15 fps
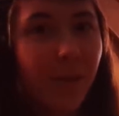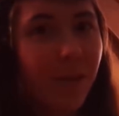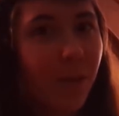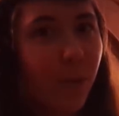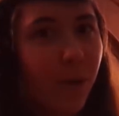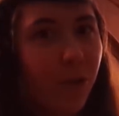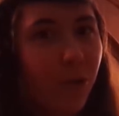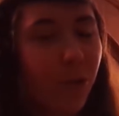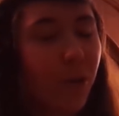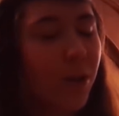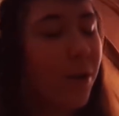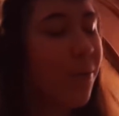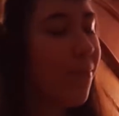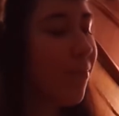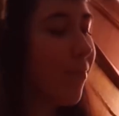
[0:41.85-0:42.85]
as a ritual.
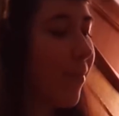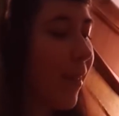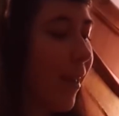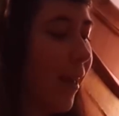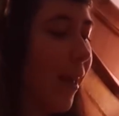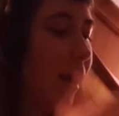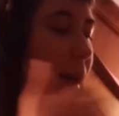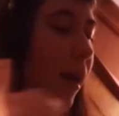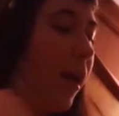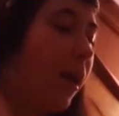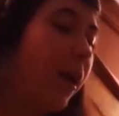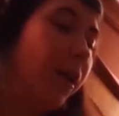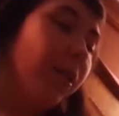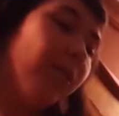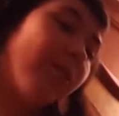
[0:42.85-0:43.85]

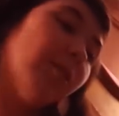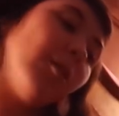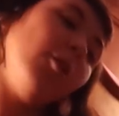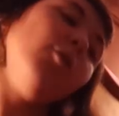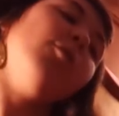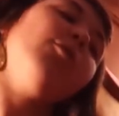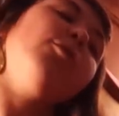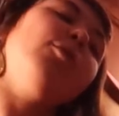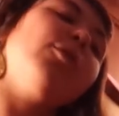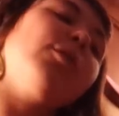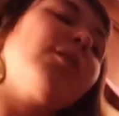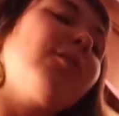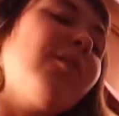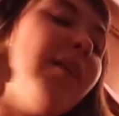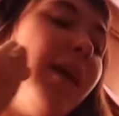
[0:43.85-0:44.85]
So, for
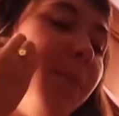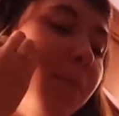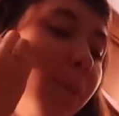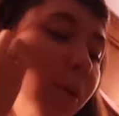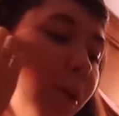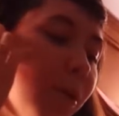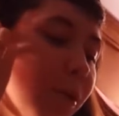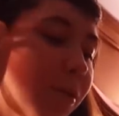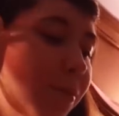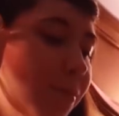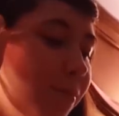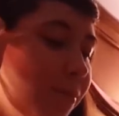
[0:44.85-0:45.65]
example,